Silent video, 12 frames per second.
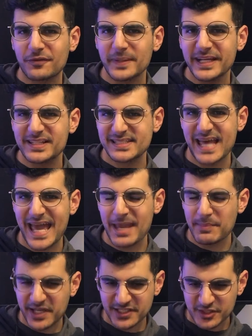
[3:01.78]
for me to say
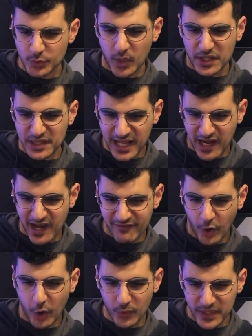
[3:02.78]
because it's one that I've
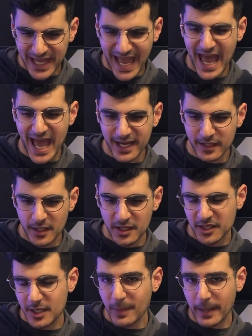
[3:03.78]
already had
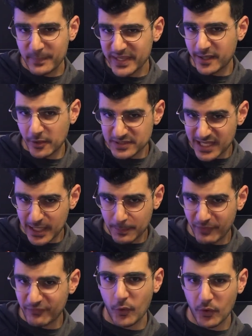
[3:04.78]
in my pico tank
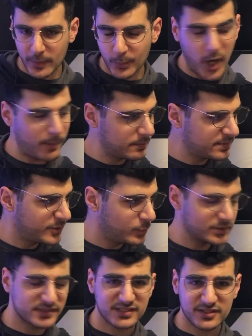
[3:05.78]
before and probably
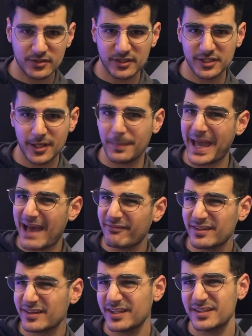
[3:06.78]
will still end up
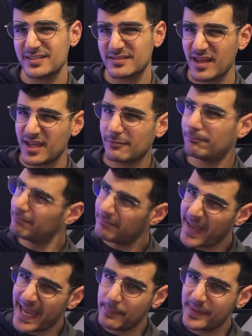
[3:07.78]
having in this tank,
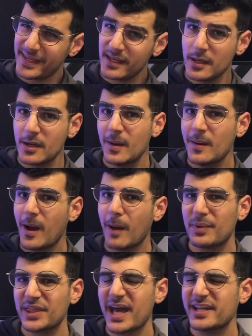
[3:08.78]
maybe,
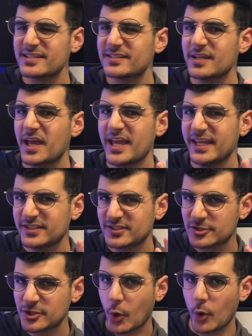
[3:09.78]
but that is a
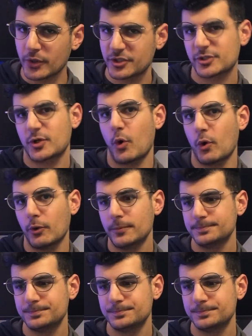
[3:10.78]
torch coral.